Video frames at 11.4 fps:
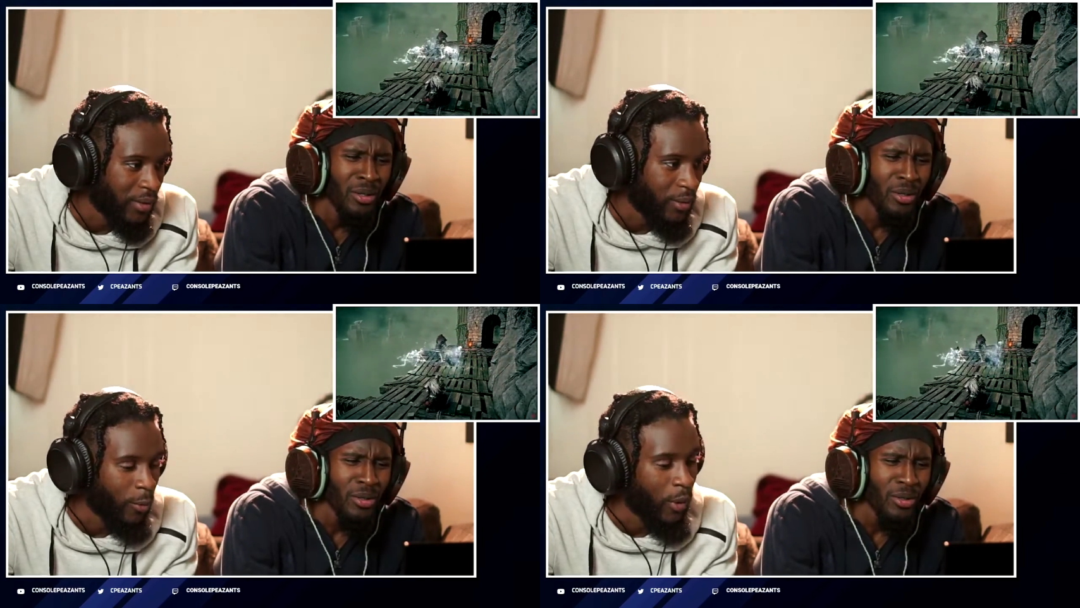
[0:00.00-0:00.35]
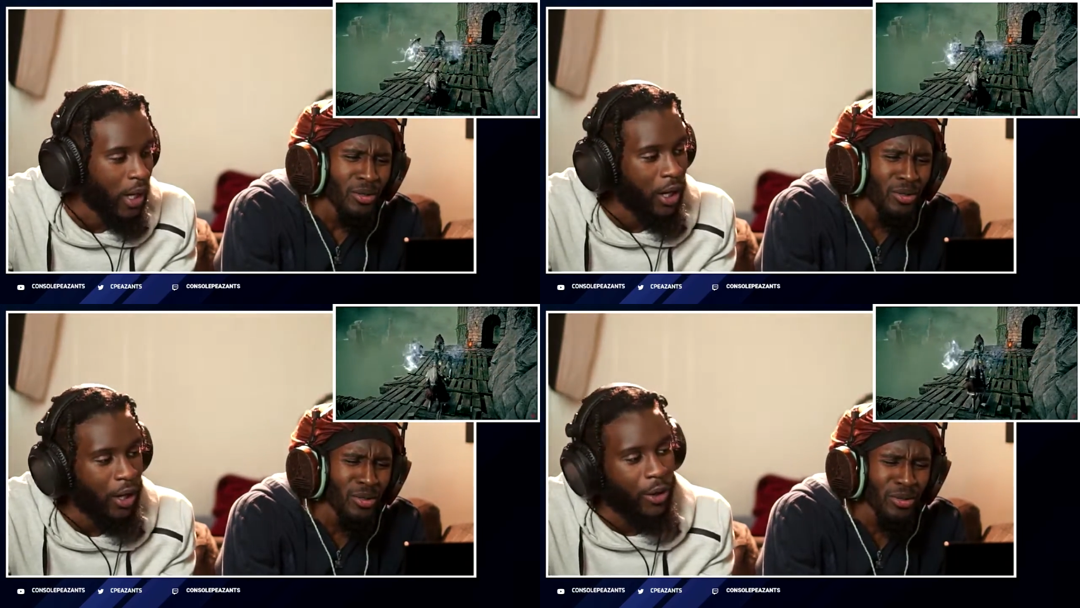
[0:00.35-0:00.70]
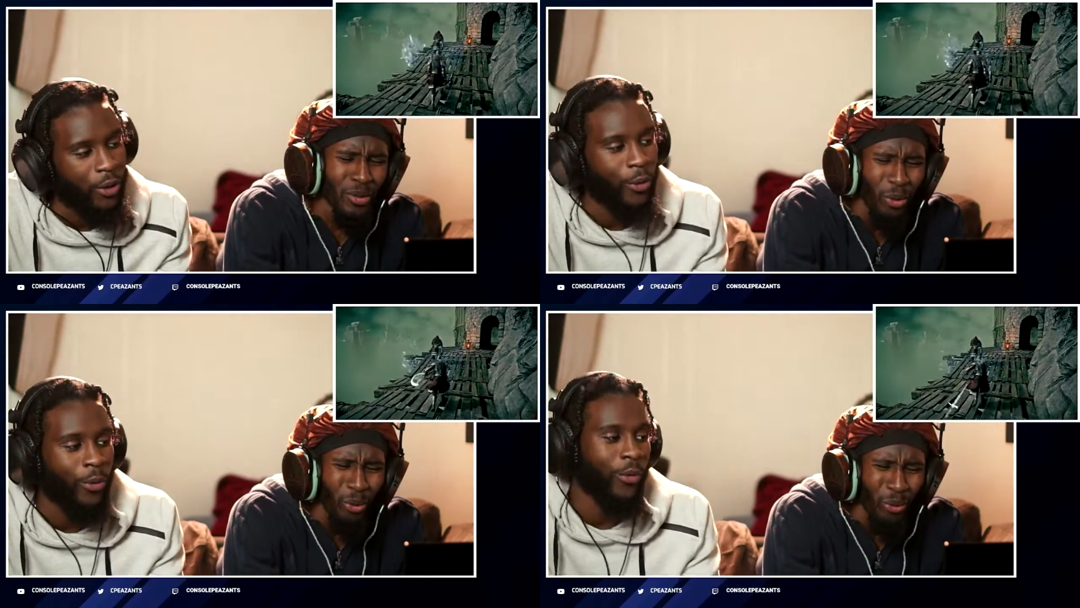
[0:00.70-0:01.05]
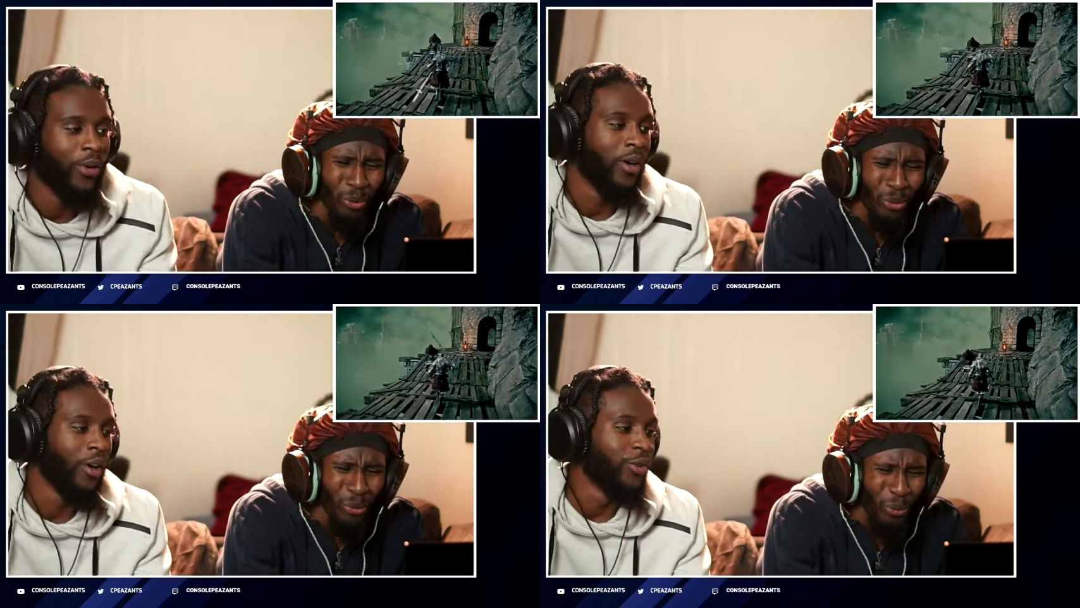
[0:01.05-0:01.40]
Speaker 1: Wow,
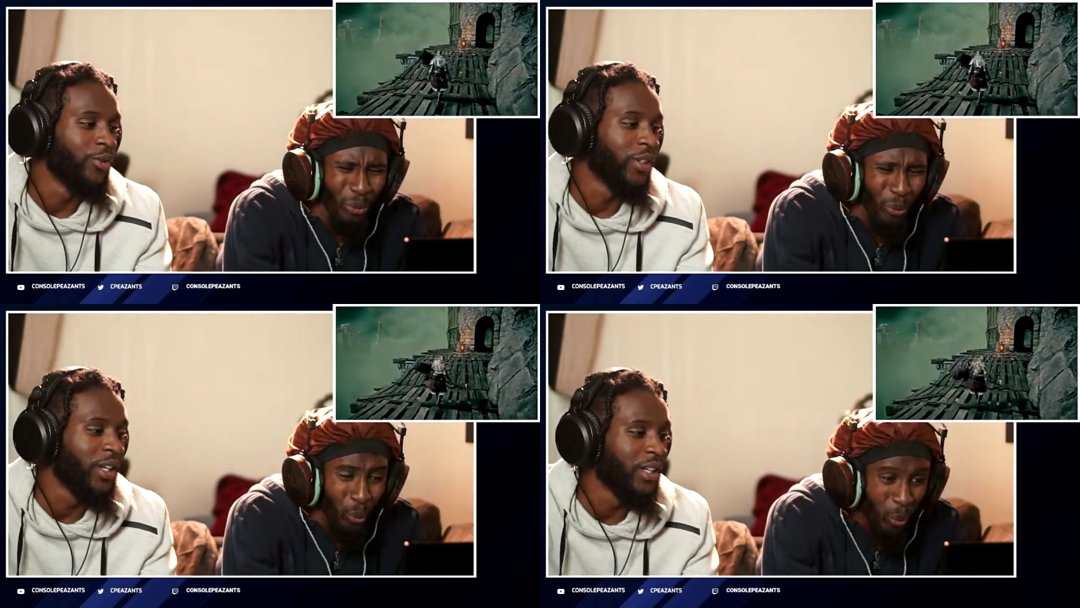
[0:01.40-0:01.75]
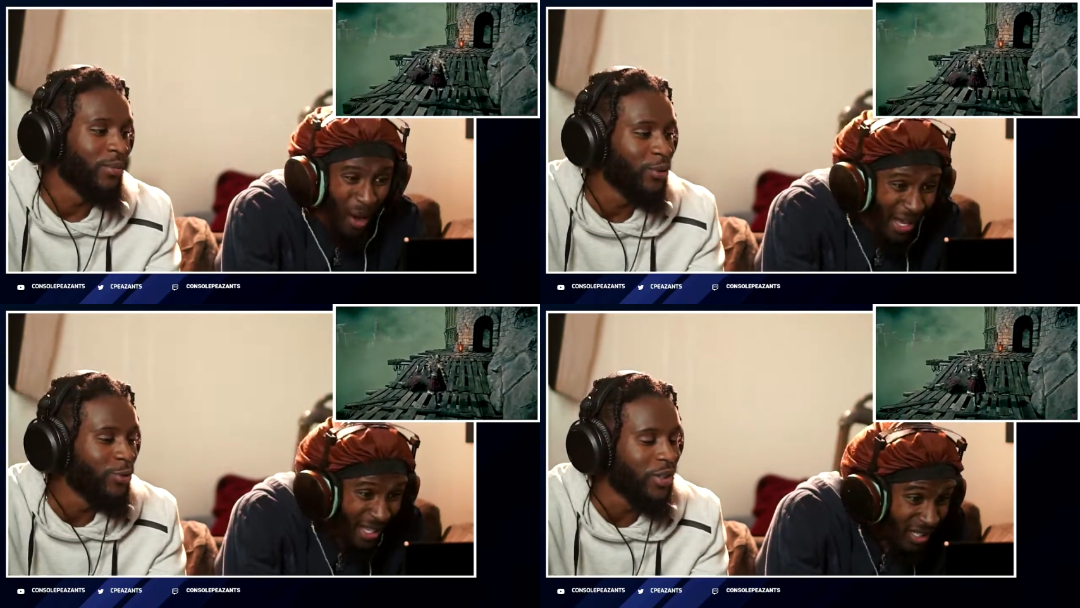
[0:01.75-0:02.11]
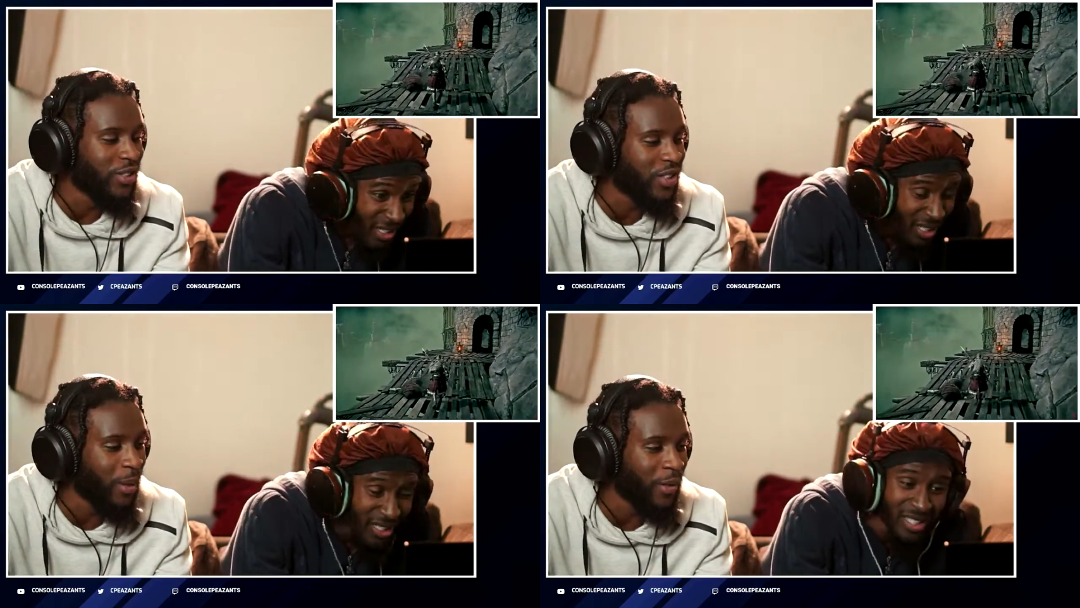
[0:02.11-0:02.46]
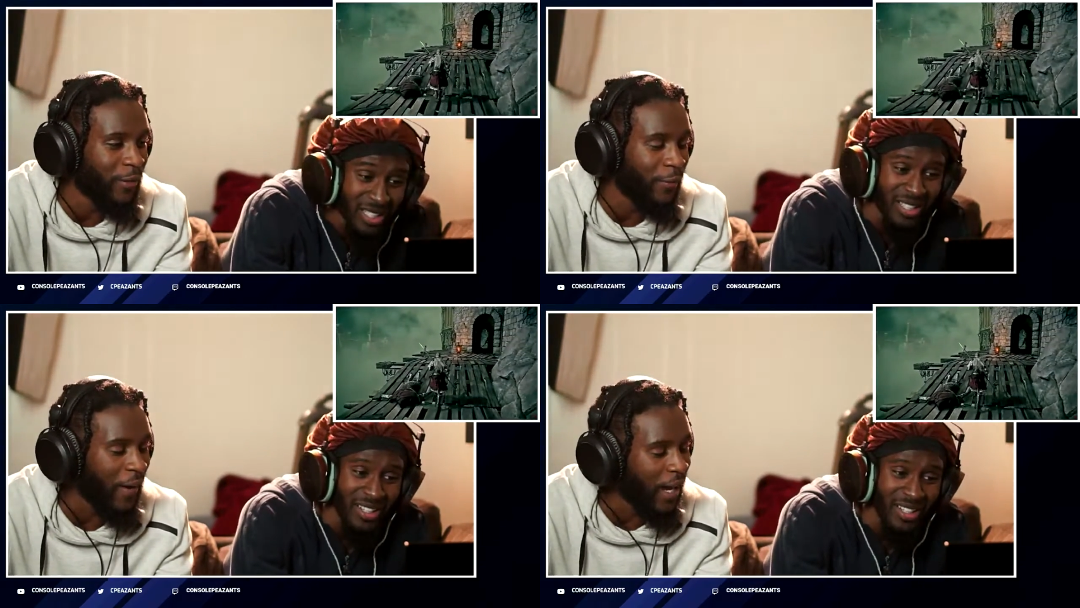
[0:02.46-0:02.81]
are you kidding me? You can summon
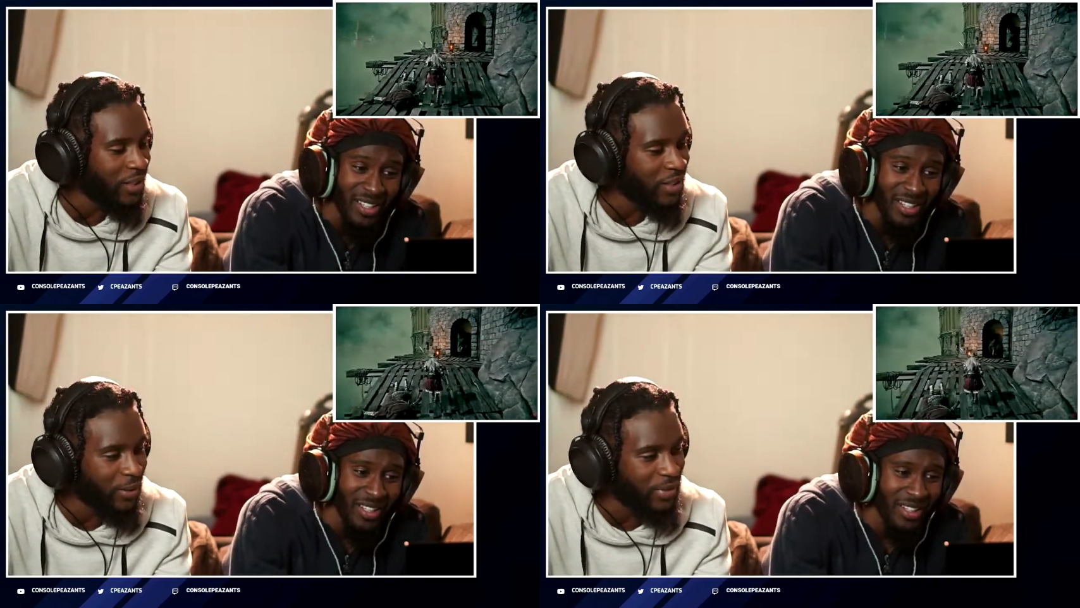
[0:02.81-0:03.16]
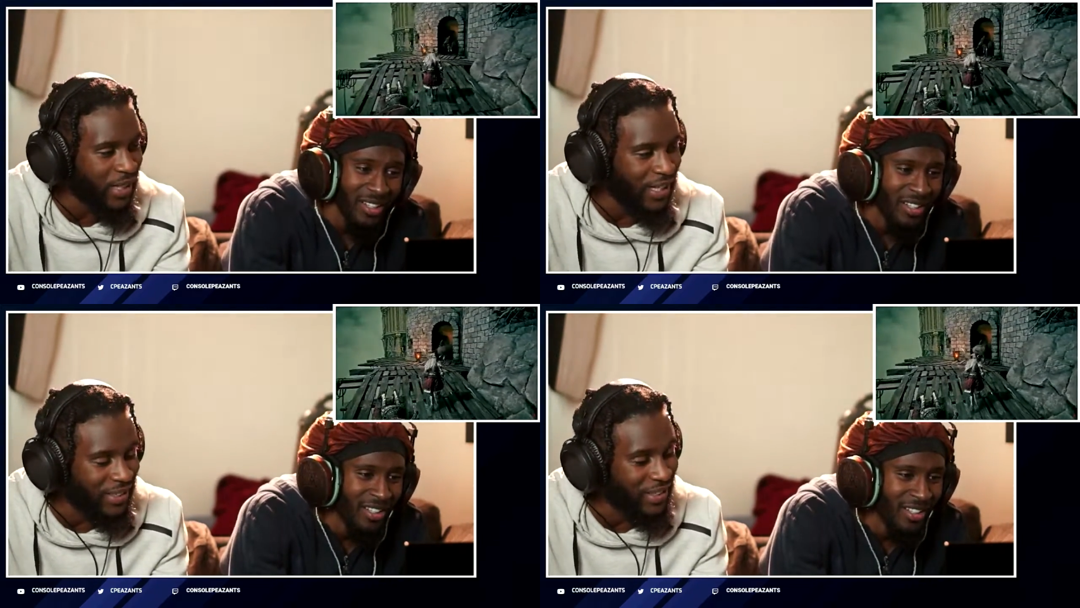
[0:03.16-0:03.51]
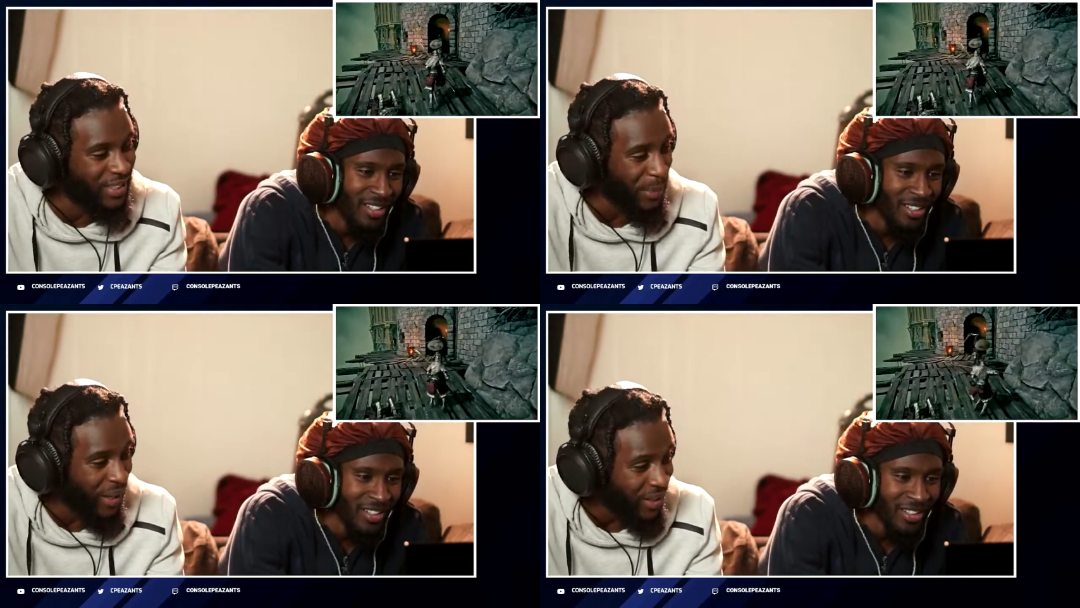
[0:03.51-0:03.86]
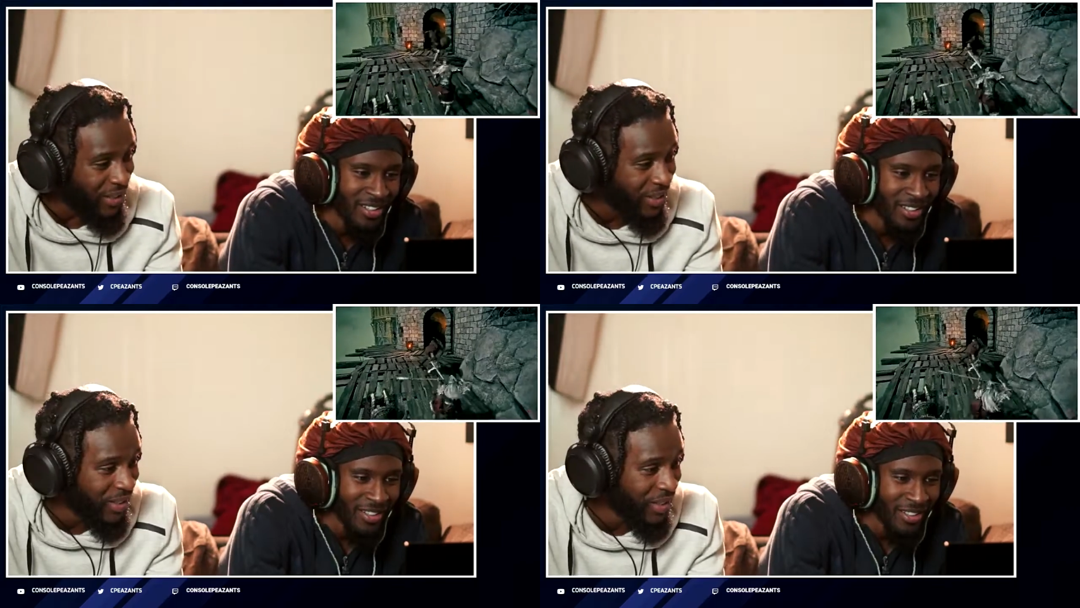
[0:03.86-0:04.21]
phantoms? That's a spell?